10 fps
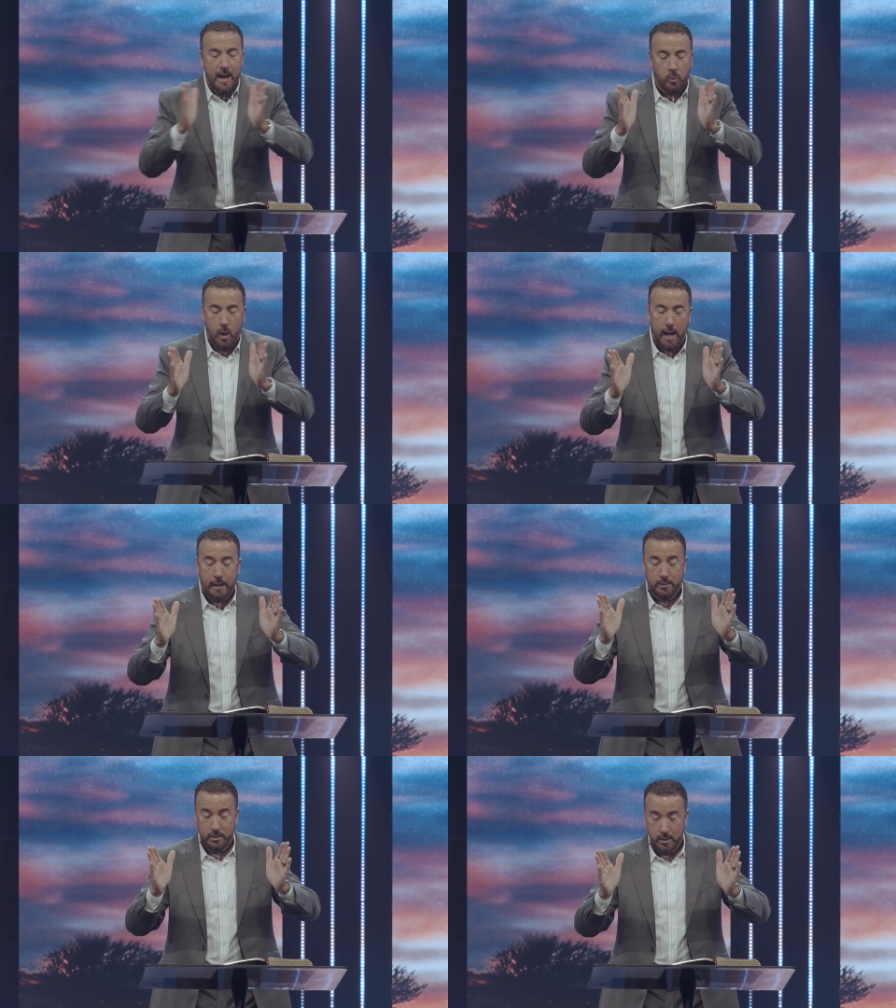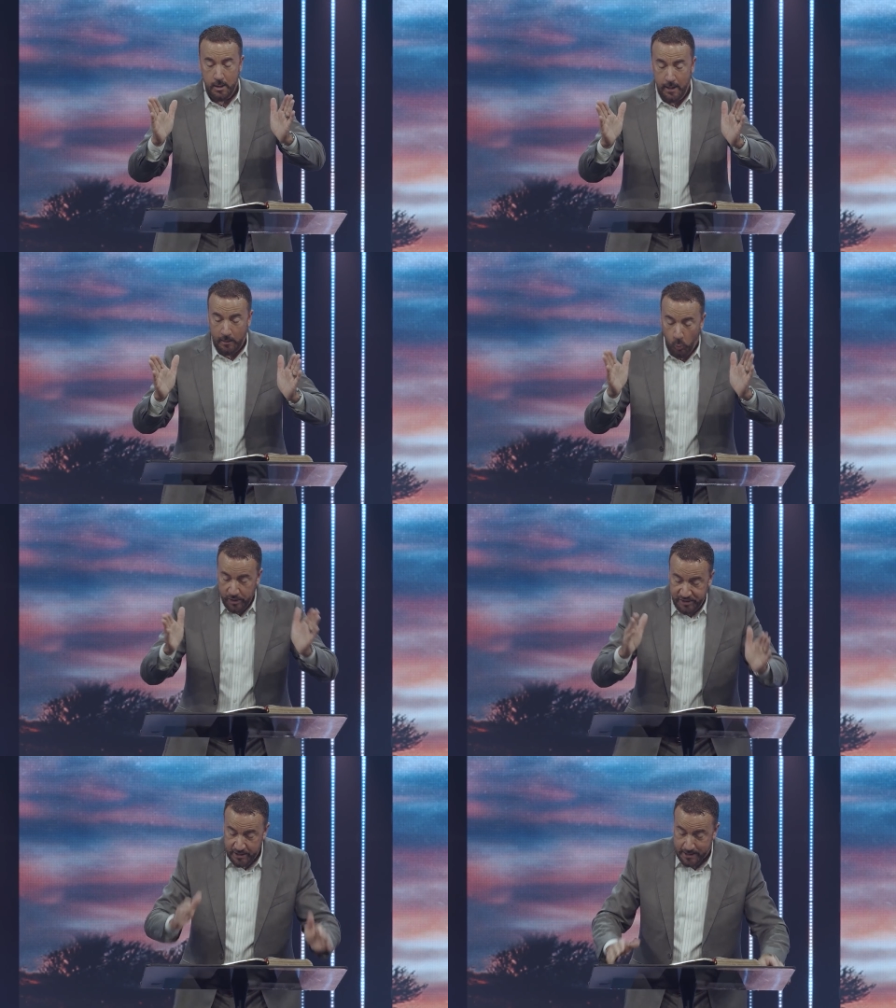that right. And what
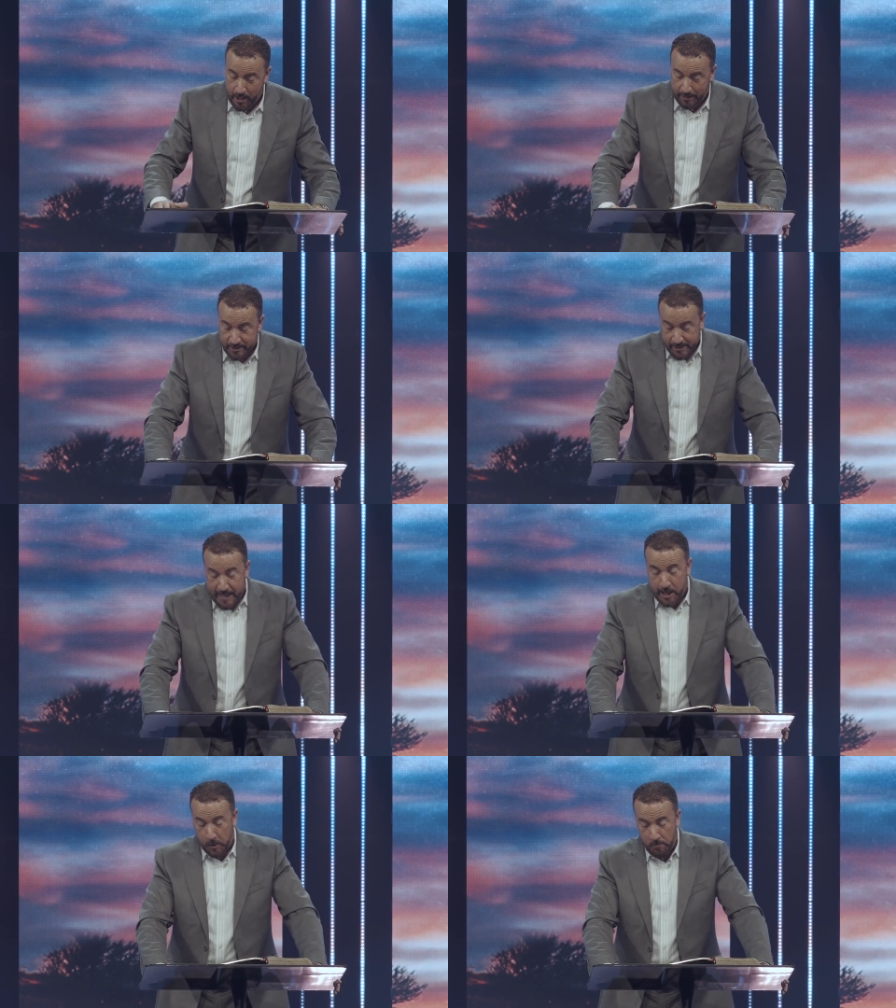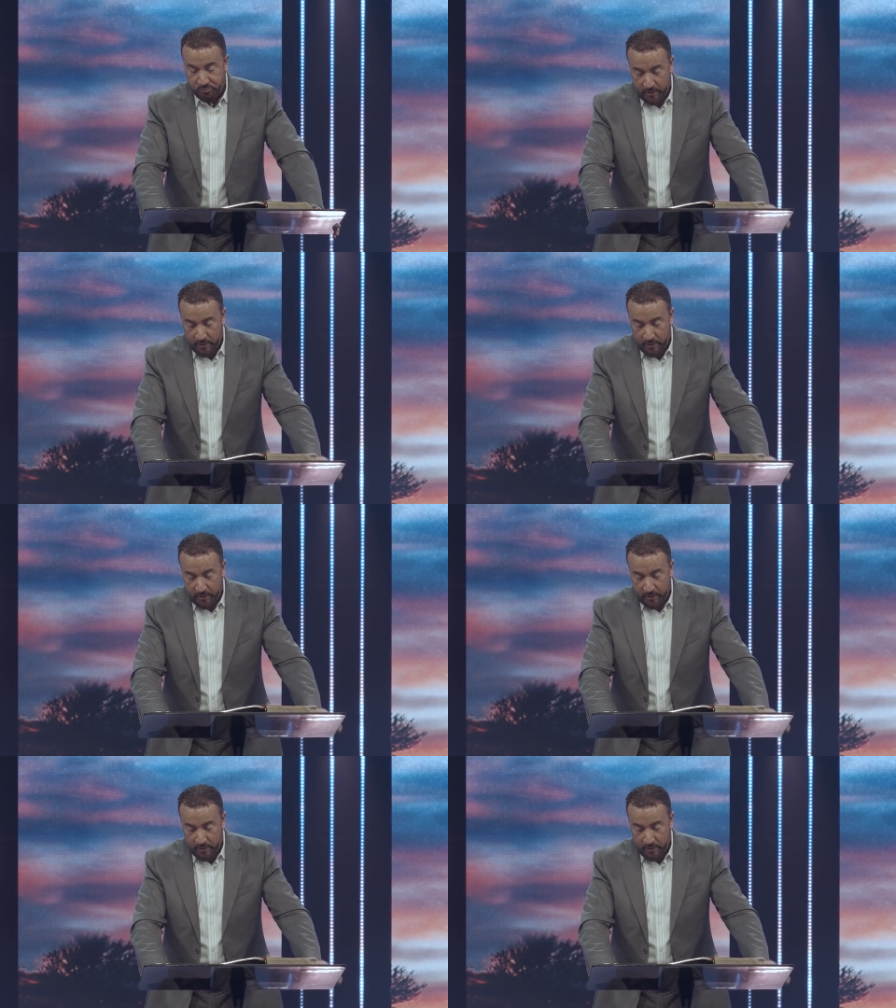does he tell Ezekiel?